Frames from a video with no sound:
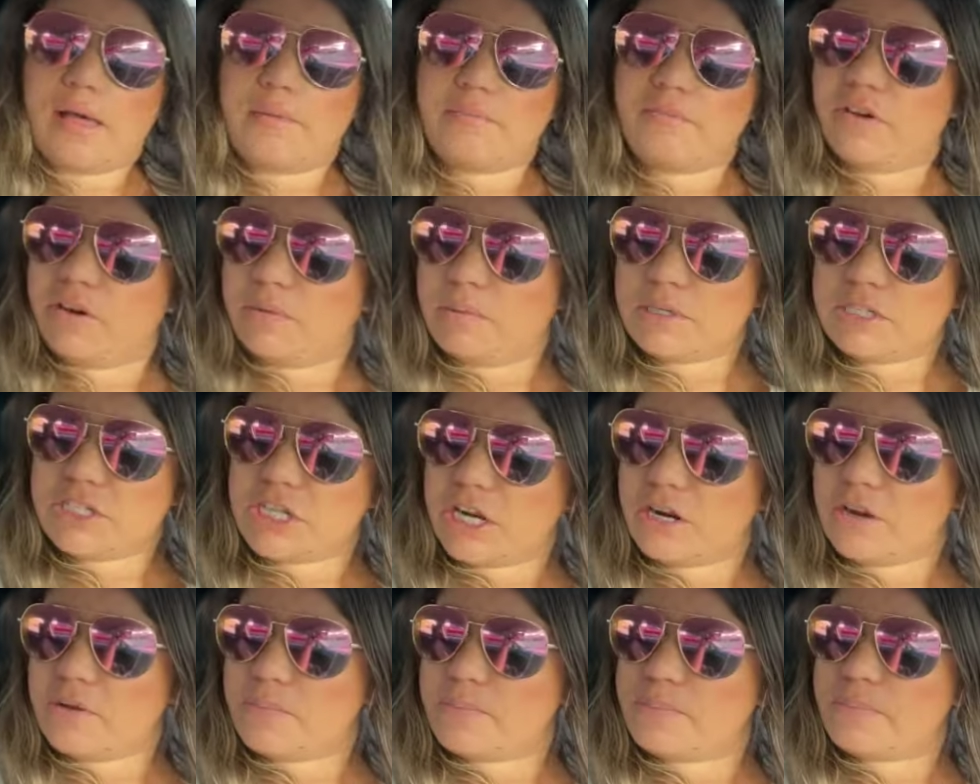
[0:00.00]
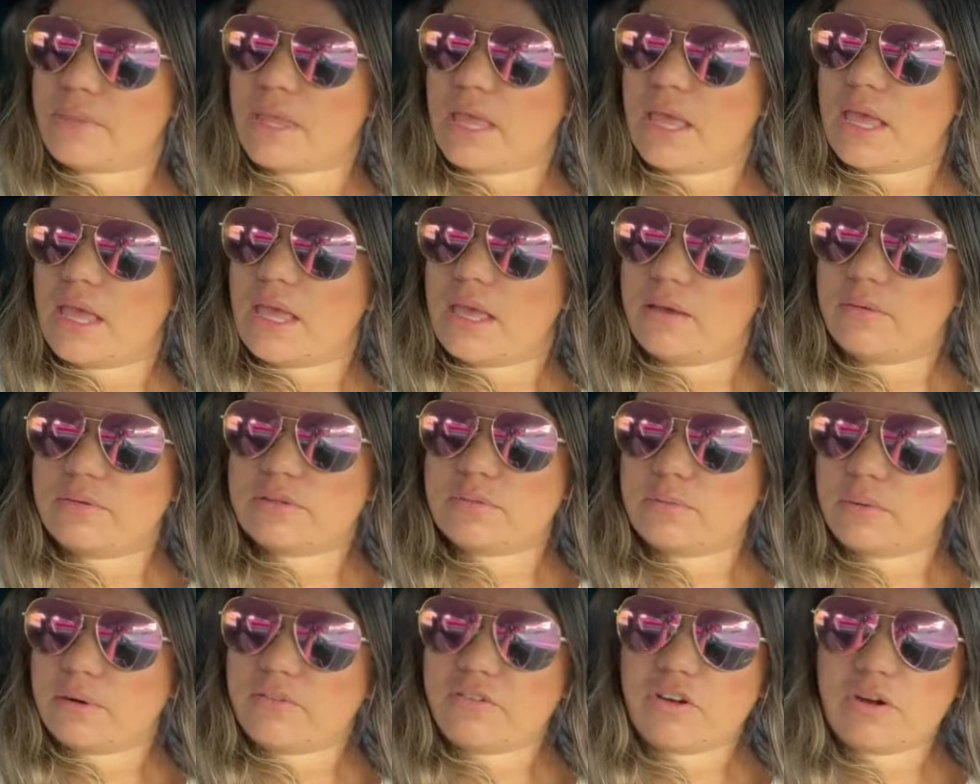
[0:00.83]
from her channel. It was
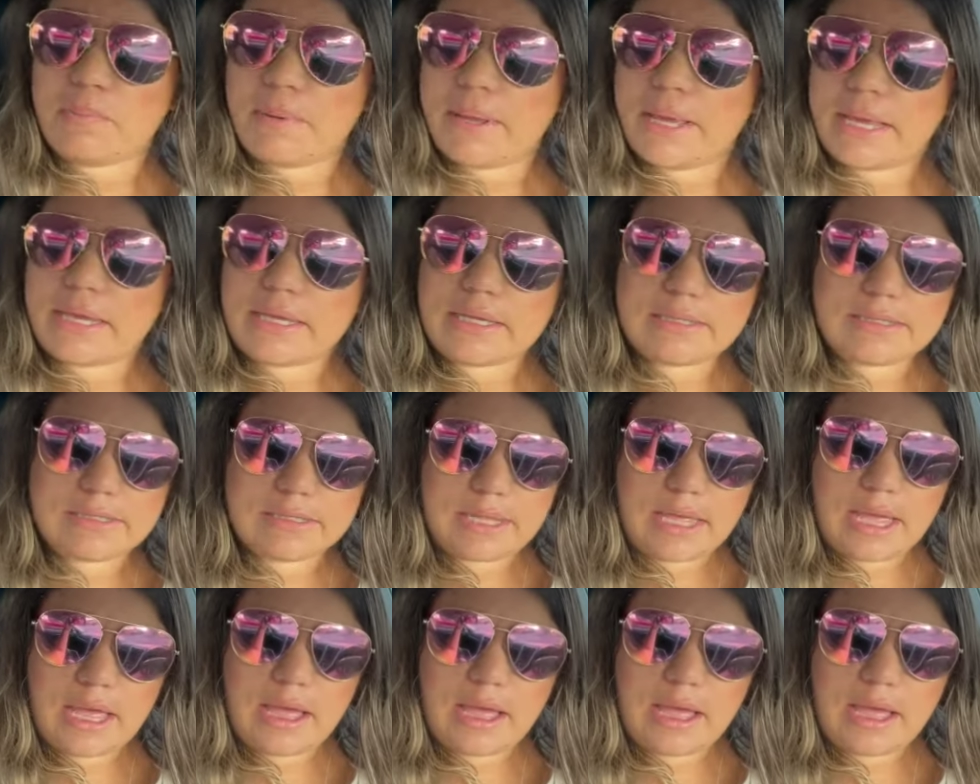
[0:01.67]
one of her picks.